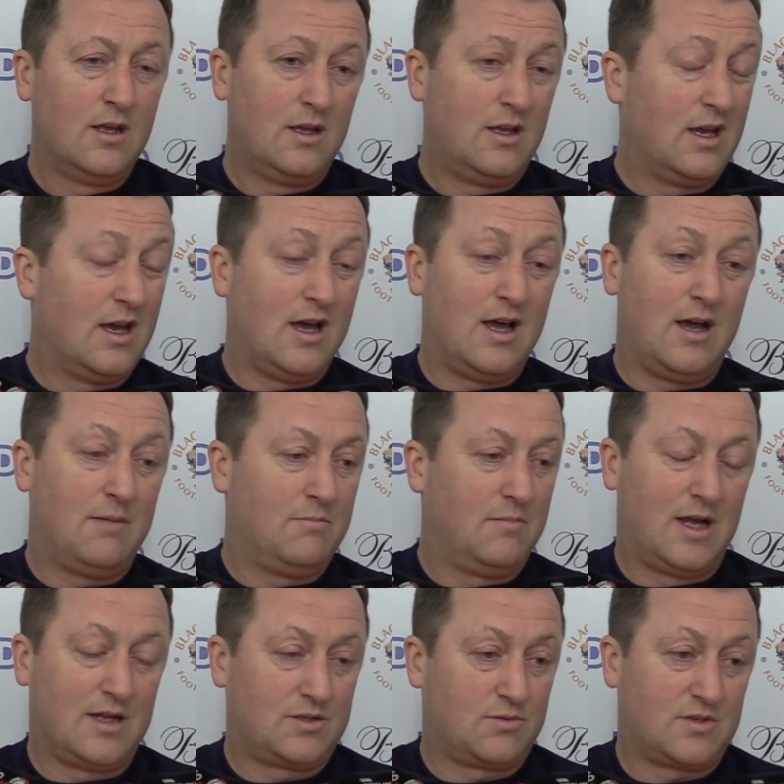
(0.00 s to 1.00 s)
Yeah,
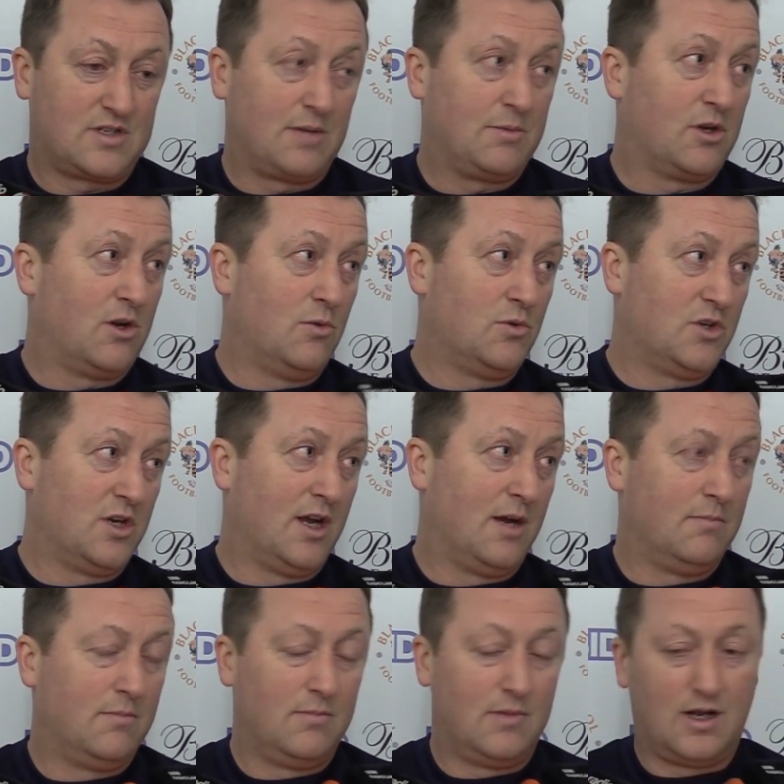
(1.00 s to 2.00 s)
that's what type of coach I
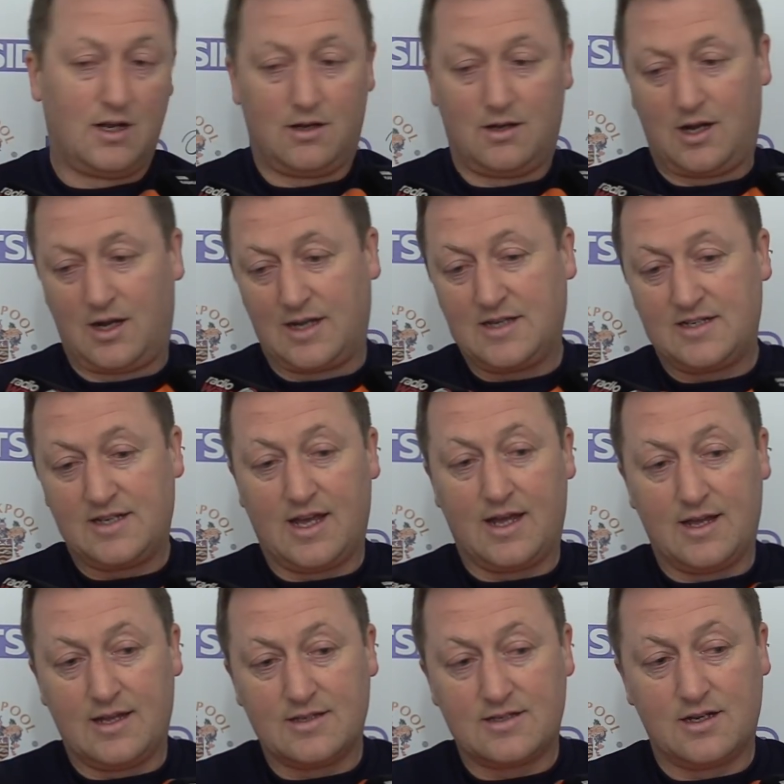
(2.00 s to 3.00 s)
am. I like to
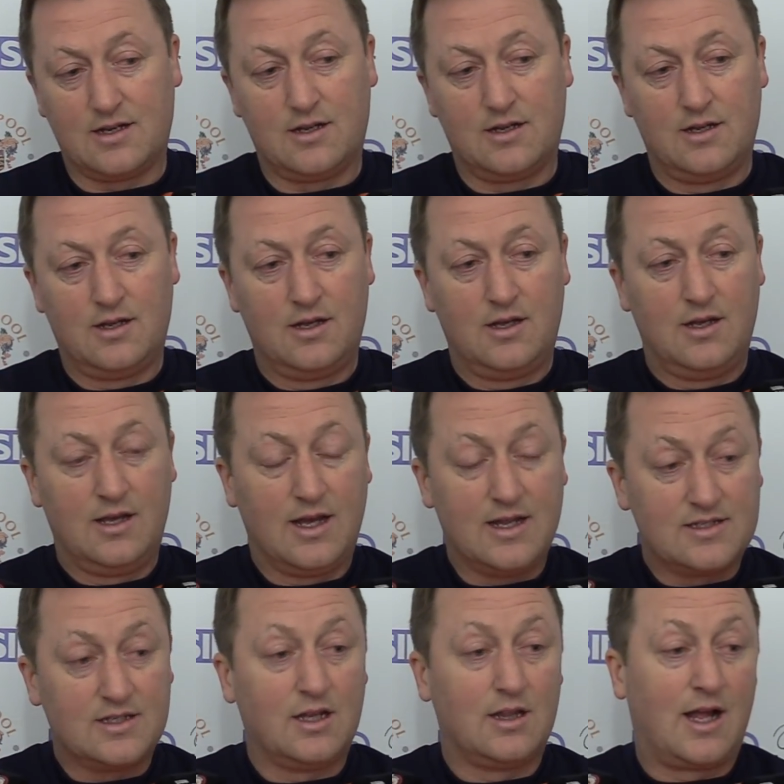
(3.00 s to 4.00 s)
get into
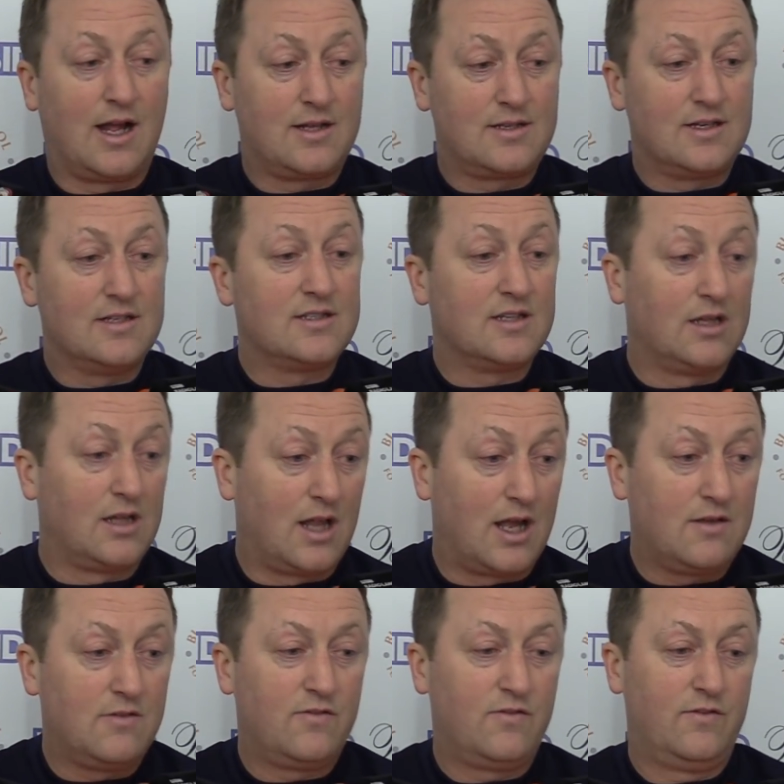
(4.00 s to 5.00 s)
the lads, into the
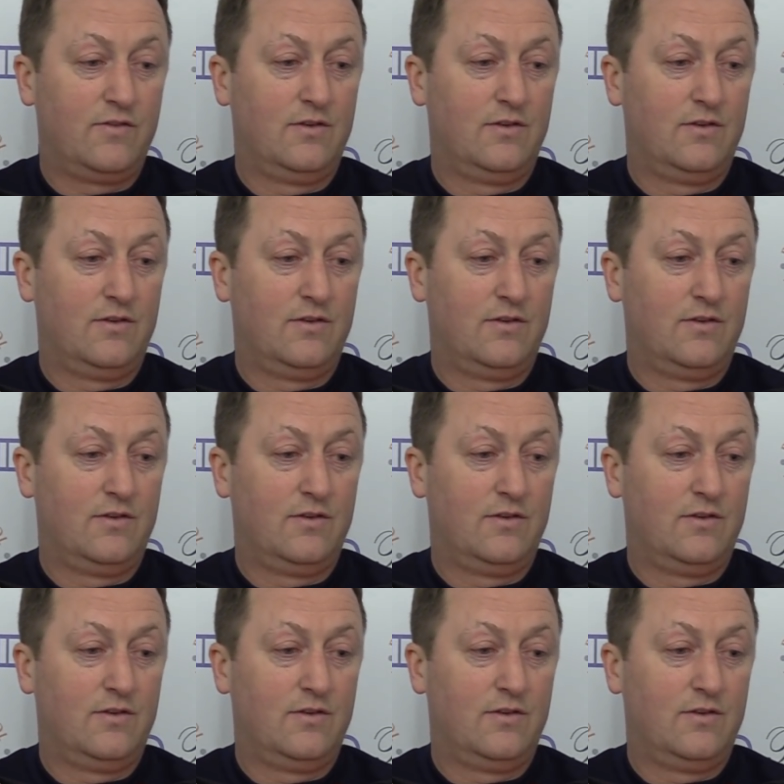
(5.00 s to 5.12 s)
life,